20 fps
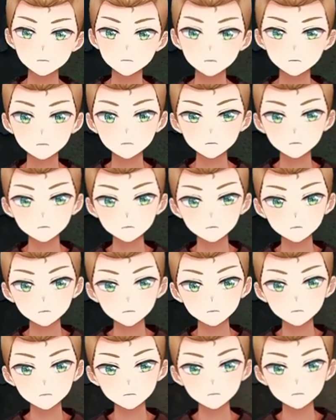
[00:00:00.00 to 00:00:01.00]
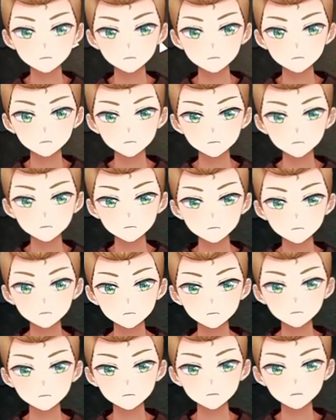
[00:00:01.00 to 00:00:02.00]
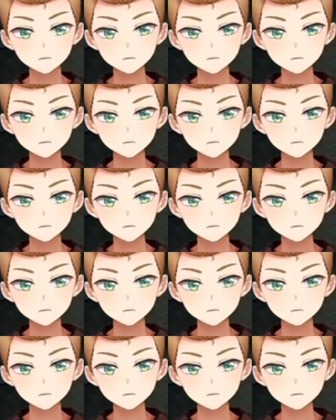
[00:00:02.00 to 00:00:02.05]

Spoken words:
[no speech]